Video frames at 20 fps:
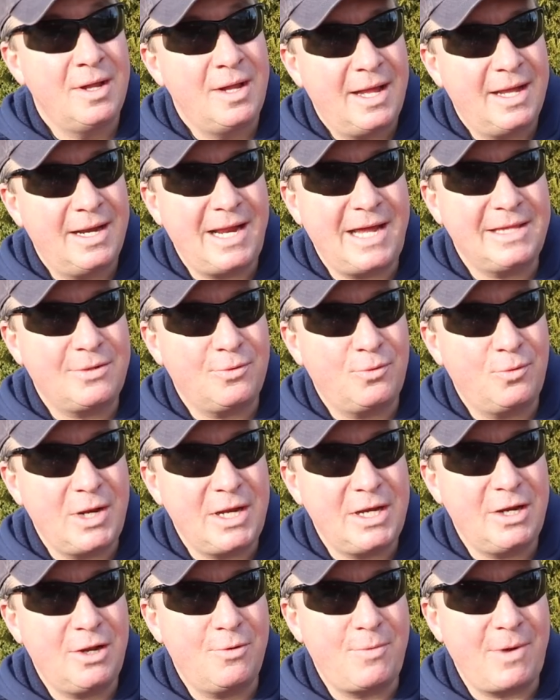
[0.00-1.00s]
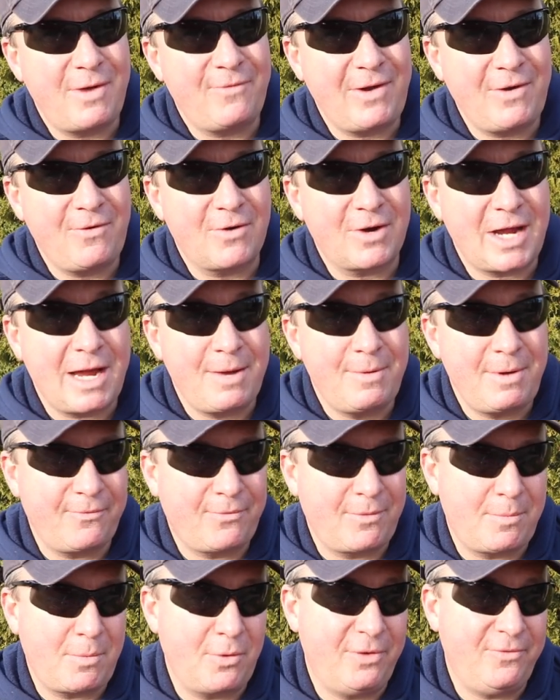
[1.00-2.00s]
And I have to read you my favorite comment
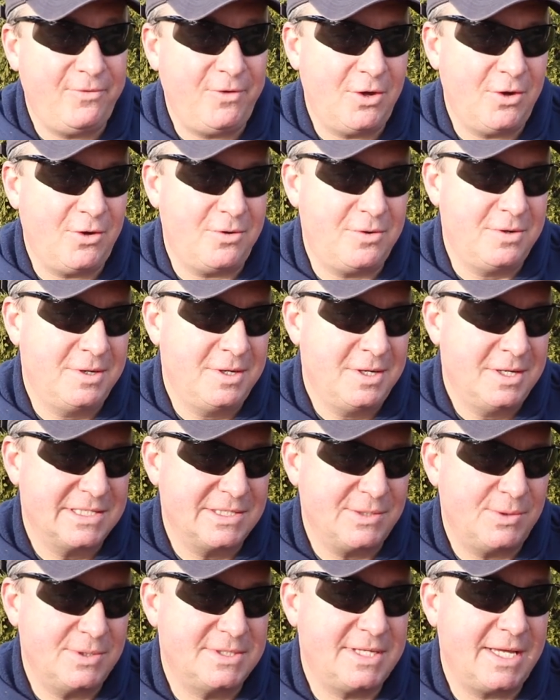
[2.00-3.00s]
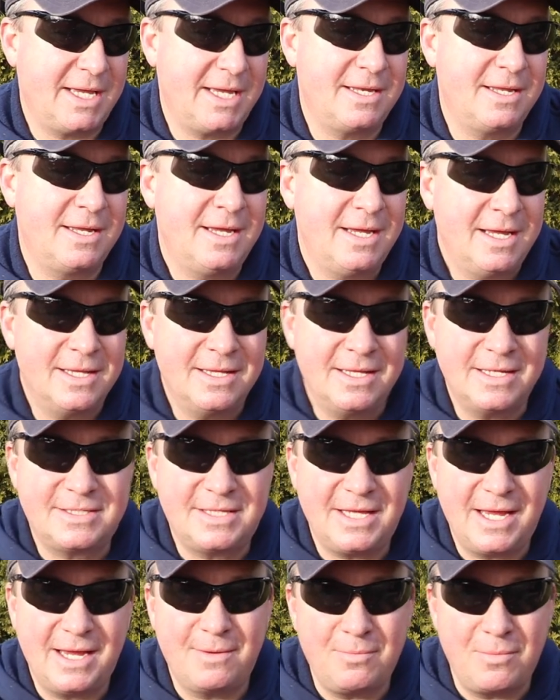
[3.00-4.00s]
from a review. Someone said, "This
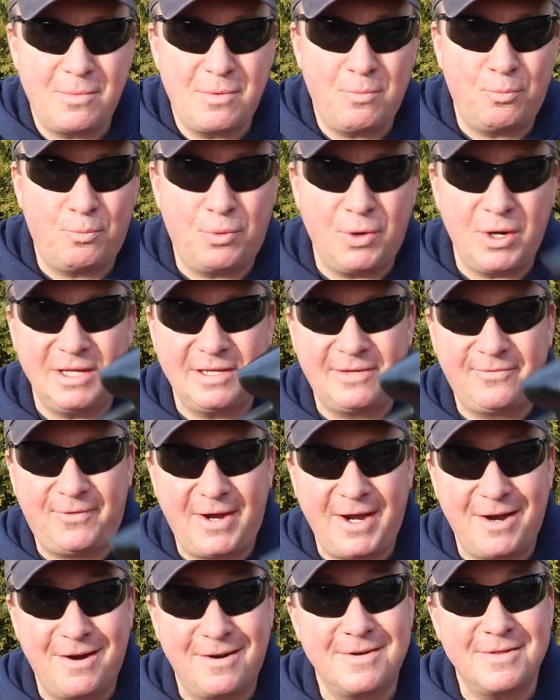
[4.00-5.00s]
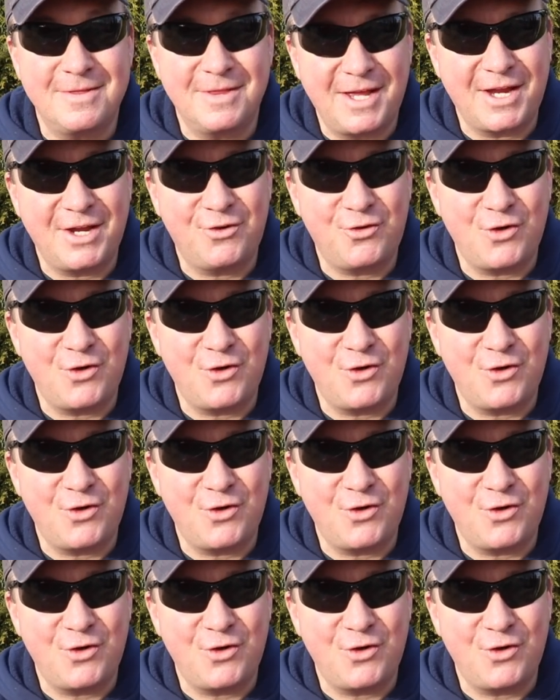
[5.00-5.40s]
thing breathes fire like a